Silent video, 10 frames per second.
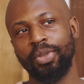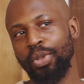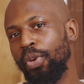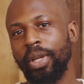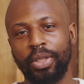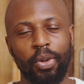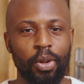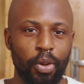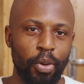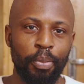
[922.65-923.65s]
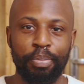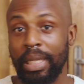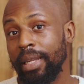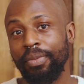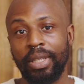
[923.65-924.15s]
know it all or
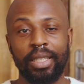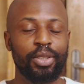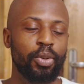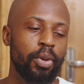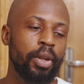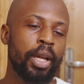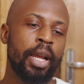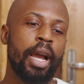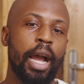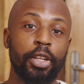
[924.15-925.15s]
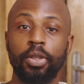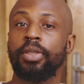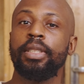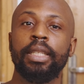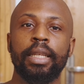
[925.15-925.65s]
believe in it all. I
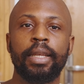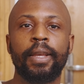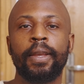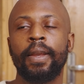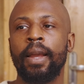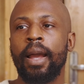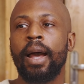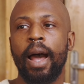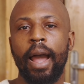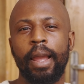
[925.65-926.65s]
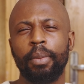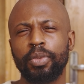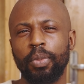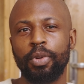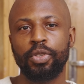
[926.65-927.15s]
just think I am
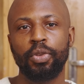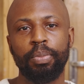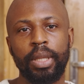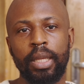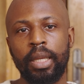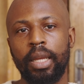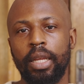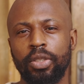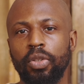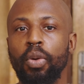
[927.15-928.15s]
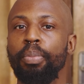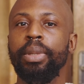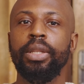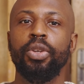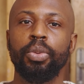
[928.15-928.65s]
supposed to be a sort of
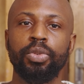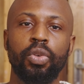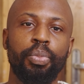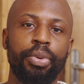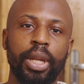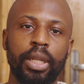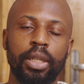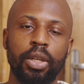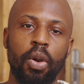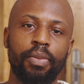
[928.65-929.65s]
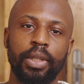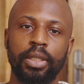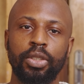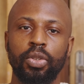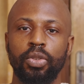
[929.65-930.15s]
medium to bring the
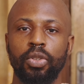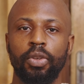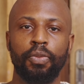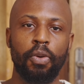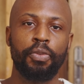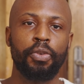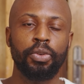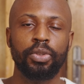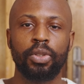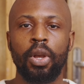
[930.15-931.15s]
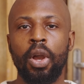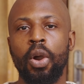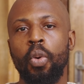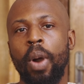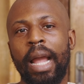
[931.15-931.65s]
conversation to the forefront.
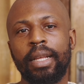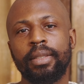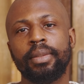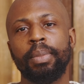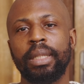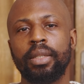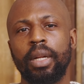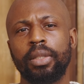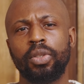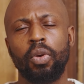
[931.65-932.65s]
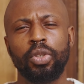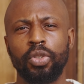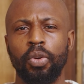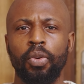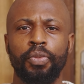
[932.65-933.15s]
Why is maintenance
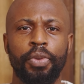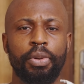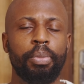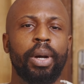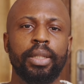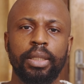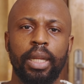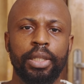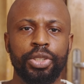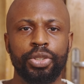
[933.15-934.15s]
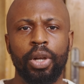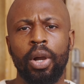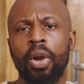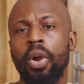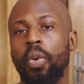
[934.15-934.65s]
culture very bad in Nigeria?
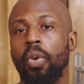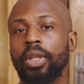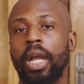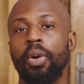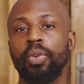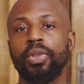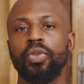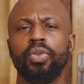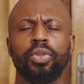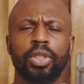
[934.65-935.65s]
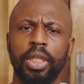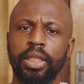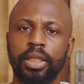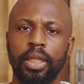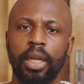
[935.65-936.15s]
What can we do to
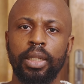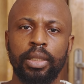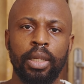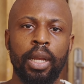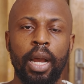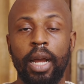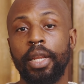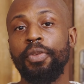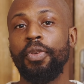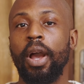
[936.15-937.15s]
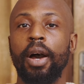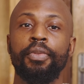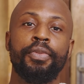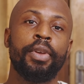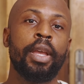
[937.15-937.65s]
change that? And if you have